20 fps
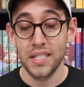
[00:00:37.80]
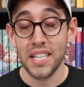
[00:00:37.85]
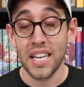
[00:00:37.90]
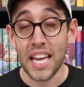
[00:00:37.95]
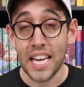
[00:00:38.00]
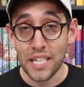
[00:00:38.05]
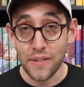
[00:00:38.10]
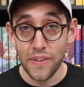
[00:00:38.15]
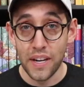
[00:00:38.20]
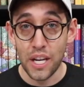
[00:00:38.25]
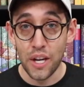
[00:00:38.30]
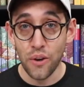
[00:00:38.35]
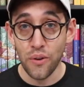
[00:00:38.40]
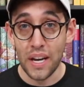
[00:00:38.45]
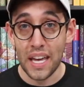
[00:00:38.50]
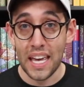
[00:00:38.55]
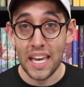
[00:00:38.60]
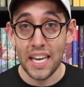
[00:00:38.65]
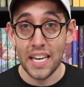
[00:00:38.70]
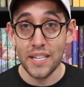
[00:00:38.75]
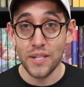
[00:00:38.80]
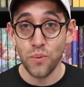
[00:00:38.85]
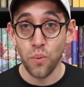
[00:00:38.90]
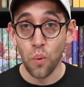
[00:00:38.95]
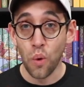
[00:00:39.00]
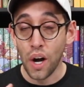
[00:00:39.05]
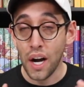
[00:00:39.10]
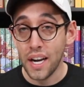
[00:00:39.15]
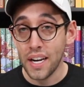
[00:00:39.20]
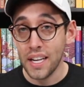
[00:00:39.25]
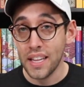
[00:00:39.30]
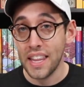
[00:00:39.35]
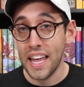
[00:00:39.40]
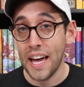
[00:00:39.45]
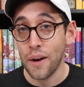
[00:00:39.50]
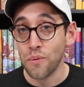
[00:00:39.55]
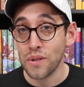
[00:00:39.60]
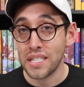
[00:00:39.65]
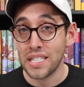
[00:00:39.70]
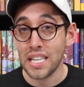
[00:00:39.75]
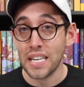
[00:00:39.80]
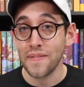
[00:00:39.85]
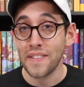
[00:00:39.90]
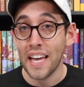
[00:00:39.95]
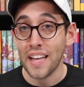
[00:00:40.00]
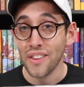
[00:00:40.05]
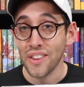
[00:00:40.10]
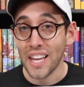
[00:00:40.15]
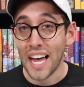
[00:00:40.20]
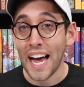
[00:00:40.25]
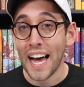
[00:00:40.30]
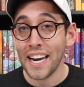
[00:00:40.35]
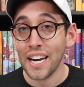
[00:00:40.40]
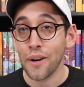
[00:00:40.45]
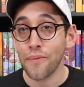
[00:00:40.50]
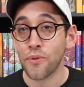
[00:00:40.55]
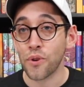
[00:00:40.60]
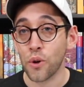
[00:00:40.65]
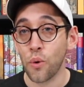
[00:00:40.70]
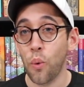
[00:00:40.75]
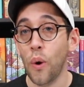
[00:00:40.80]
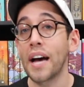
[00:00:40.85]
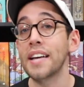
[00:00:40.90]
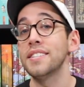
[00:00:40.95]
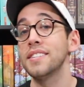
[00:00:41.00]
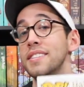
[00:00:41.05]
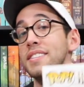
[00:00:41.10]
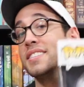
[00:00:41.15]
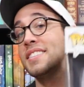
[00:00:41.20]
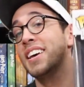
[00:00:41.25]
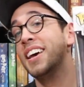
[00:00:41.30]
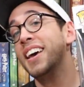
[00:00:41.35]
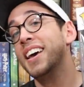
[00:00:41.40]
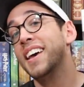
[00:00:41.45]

Today's video is one that received a lot of requests,